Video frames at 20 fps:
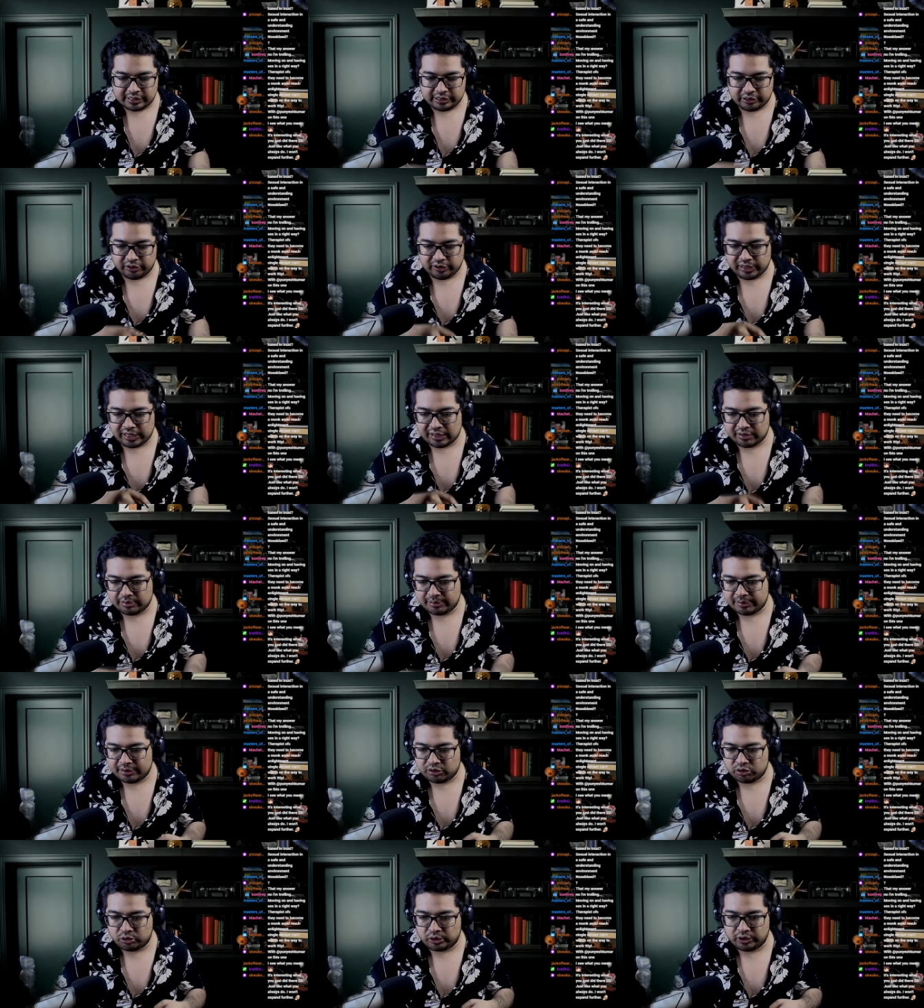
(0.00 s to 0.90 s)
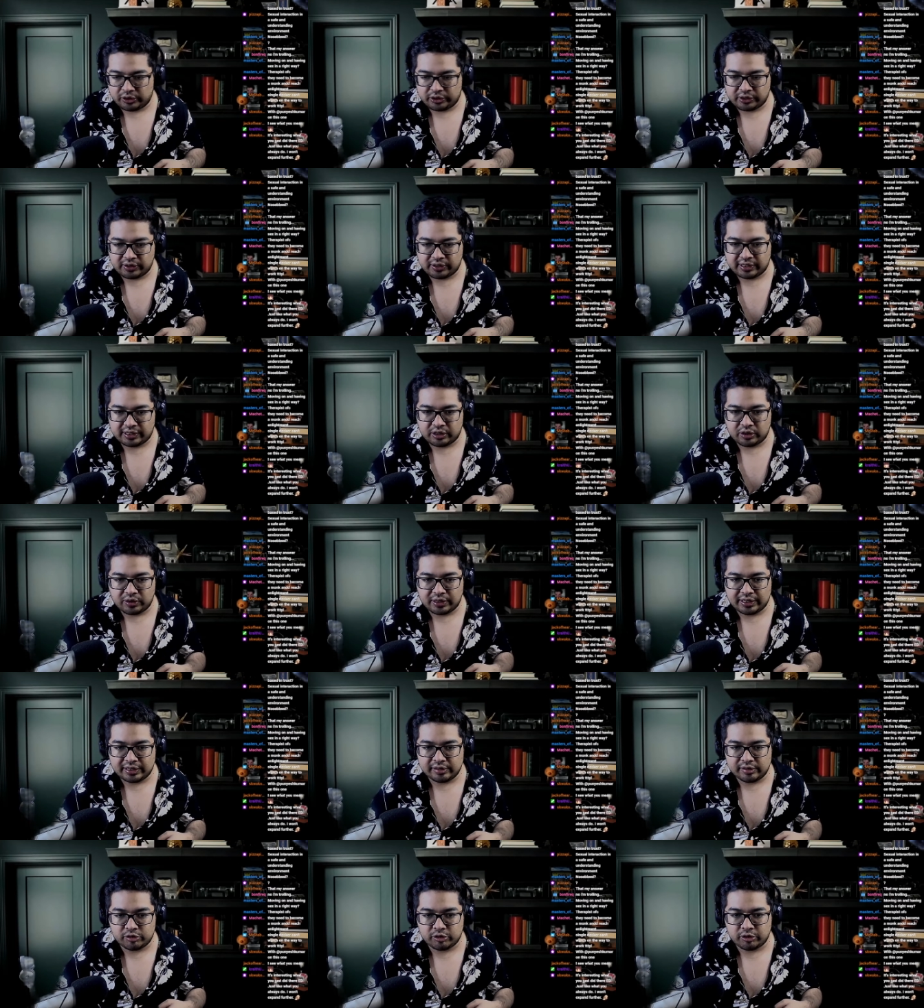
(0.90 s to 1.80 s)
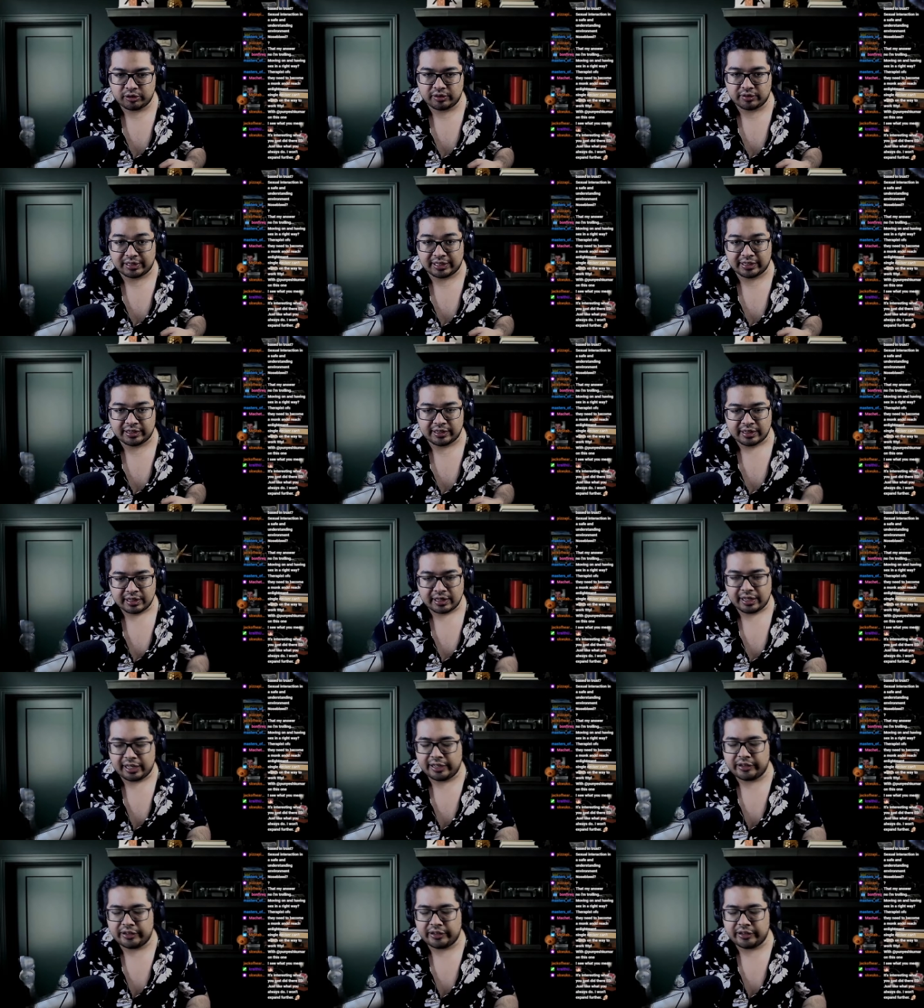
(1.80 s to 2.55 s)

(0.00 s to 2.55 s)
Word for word: There are aspects where you can go ahead and start like,